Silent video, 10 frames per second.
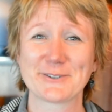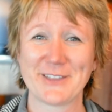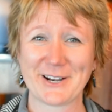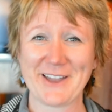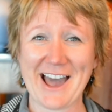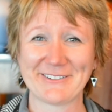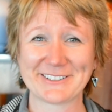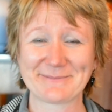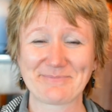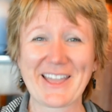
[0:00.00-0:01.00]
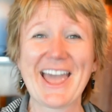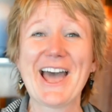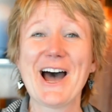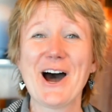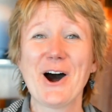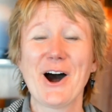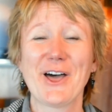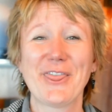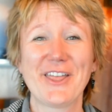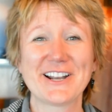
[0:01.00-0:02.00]
So there you have
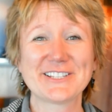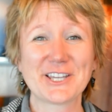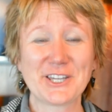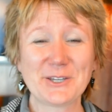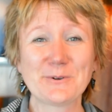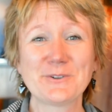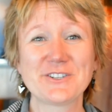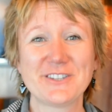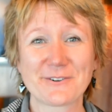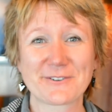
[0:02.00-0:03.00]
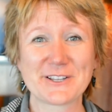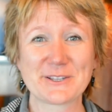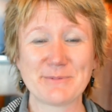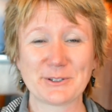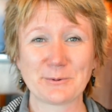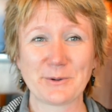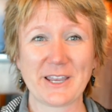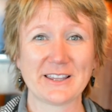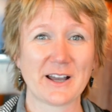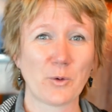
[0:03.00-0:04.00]
it. There's a huge difference
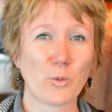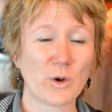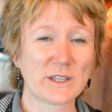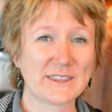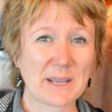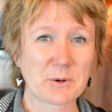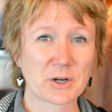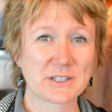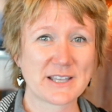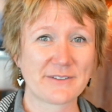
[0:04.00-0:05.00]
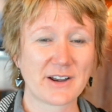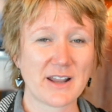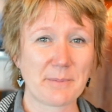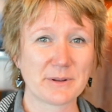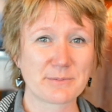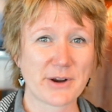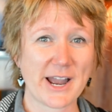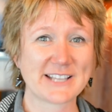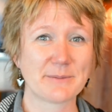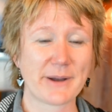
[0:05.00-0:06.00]
between what neighborhoods have gone up in
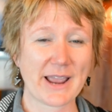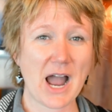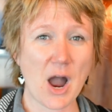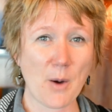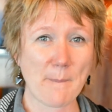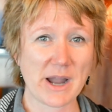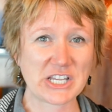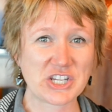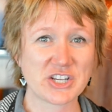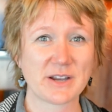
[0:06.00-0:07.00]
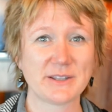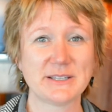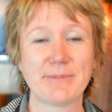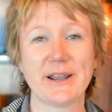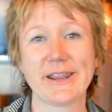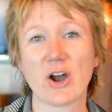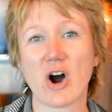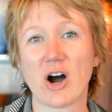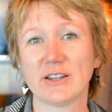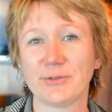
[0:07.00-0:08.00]
price and by how much, depending
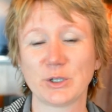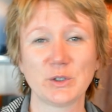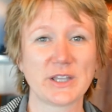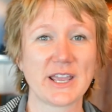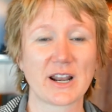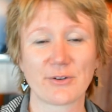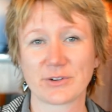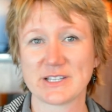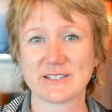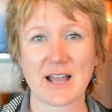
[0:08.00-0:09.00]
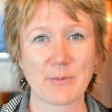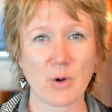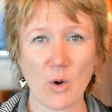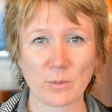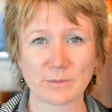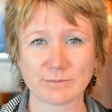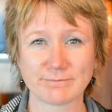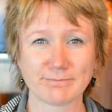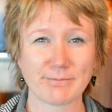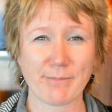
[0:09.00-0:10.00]
on if you're looking at a first-time home
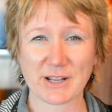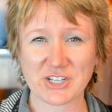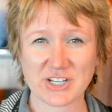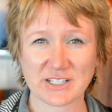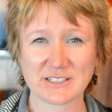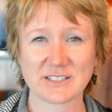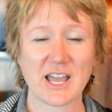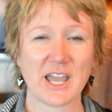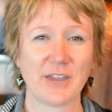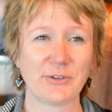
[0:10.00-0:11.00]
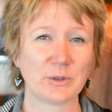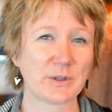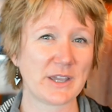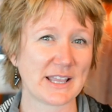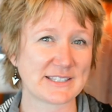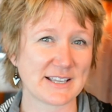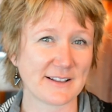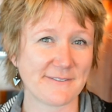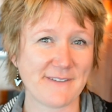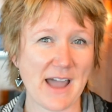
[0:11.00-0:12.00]
budget, if you're looking at
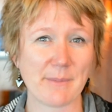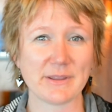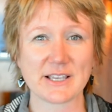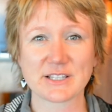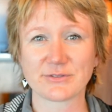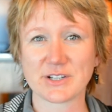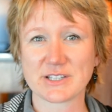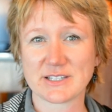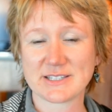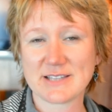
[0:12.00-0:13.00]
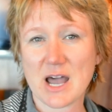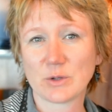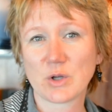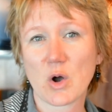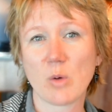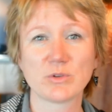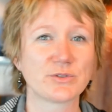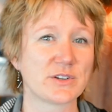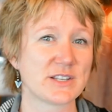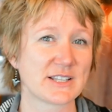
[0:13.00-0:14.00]
single families versus
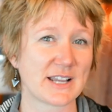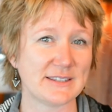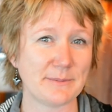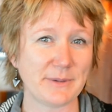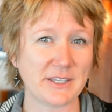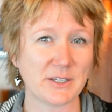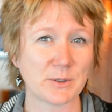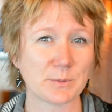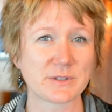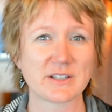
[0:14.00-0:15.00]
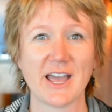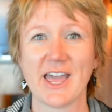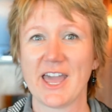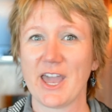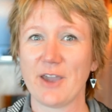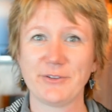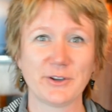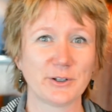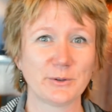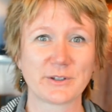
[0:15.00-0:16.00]
townhomes versus condominiums,
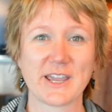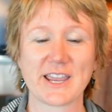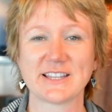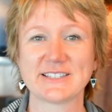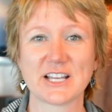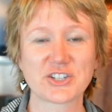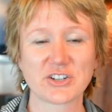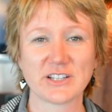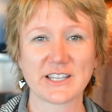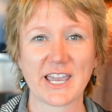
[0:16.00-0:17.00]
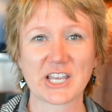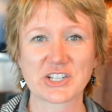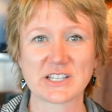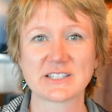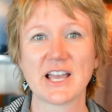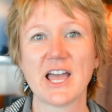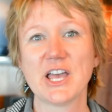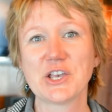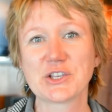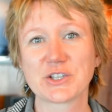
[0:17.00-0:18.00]
if you're looking in central locations.
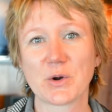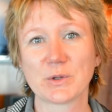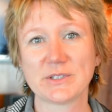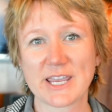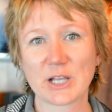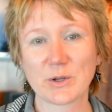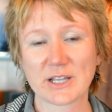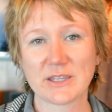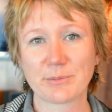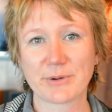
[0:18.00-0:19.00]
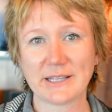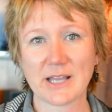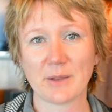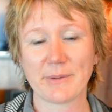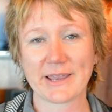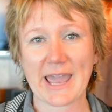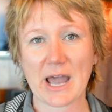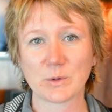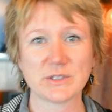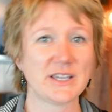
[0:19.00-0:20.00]
So take a look at the breakdown by
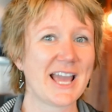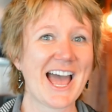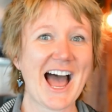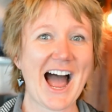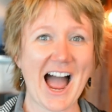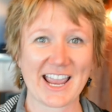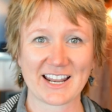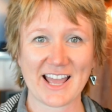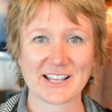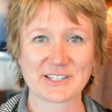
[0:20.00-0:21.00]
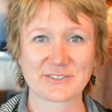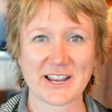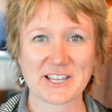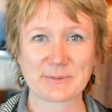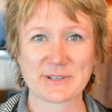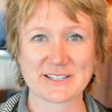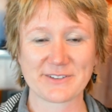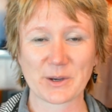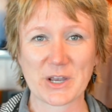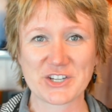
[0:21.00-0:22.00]
county. I can answer any
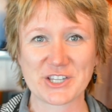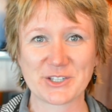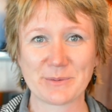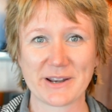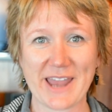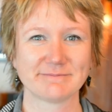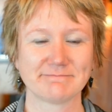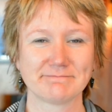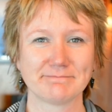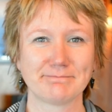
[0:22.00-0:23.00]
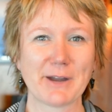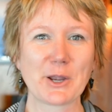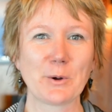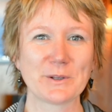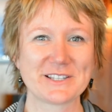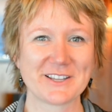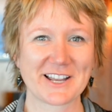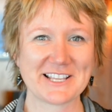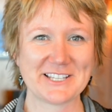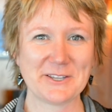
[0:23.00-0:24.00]
specific questions you might have. My goal is
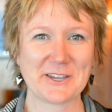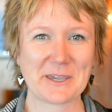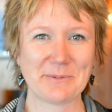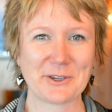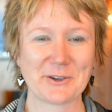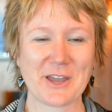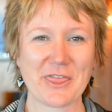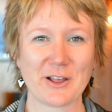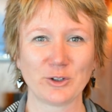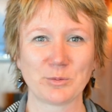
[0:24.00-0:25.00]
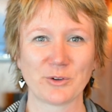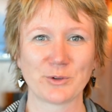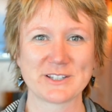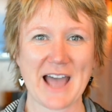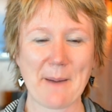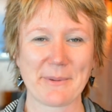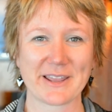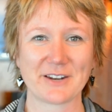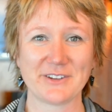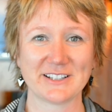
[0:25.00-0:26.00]
to continue keeping you in the loop of what's
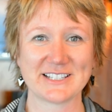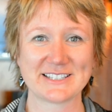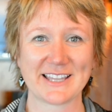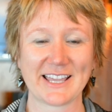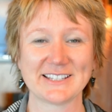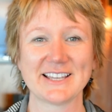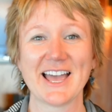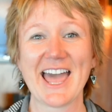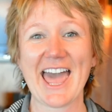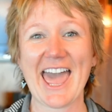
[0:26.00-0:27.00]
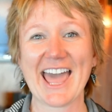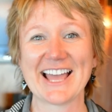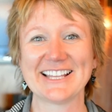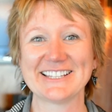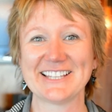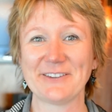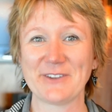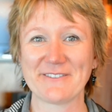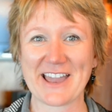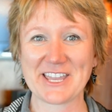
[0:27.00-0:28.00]
happening in real estate. And
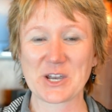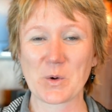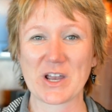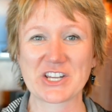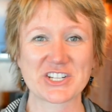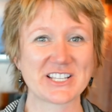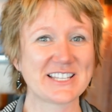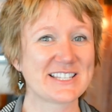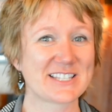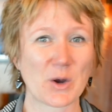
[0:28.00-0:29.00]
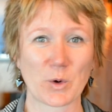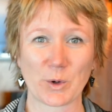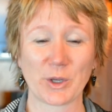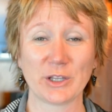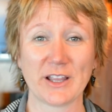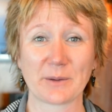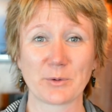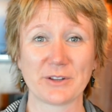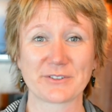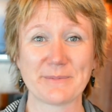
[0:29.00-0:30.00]
if you have any questions or you'd
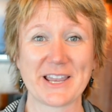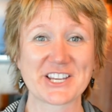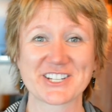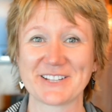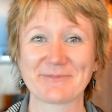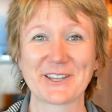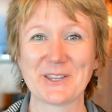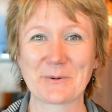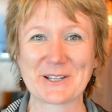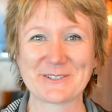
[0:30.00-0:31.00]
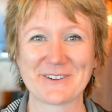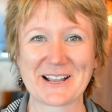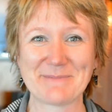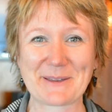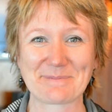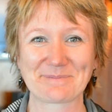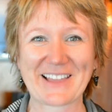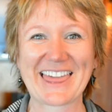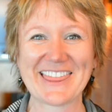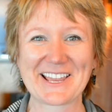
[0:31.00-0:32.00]
like more information, you know where to find me.
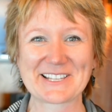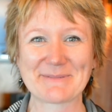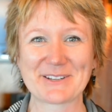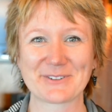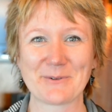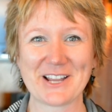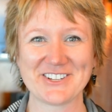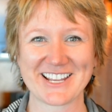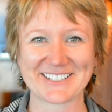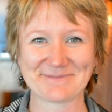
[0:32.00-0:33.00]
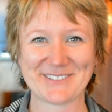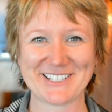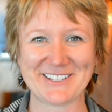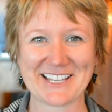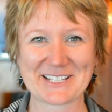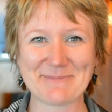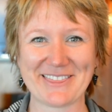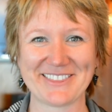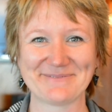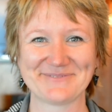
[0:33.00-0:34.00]
Thank you so much for watching and see you next
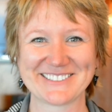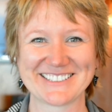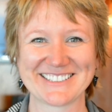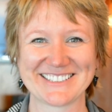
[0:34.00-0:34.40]
month.